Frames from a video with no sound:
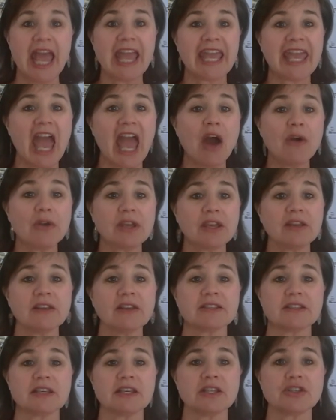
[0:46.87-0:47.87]

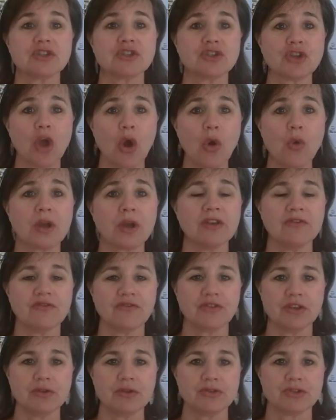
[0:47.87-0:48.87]
Calculus is so
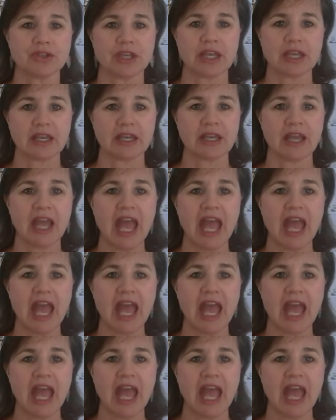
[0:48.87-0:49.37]
confusing,